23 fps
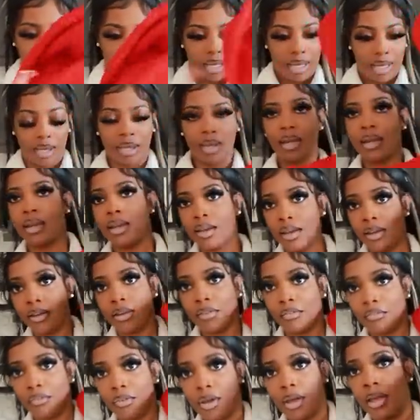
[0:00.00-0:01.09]
ready.
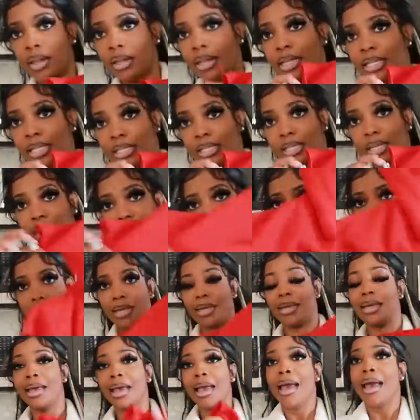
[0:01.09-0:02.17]
This is cut.
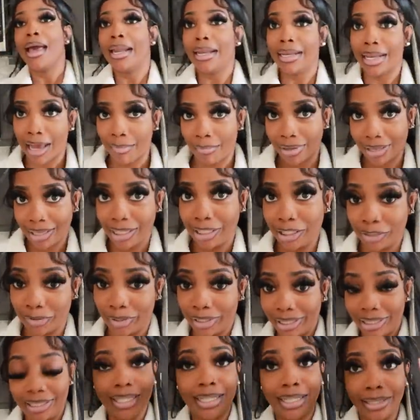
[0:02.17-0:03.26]
Now I'm about to get
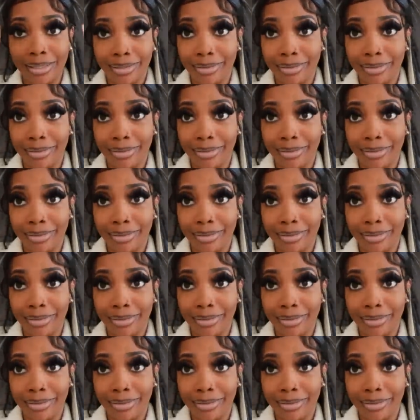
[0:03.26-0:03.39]
dressed.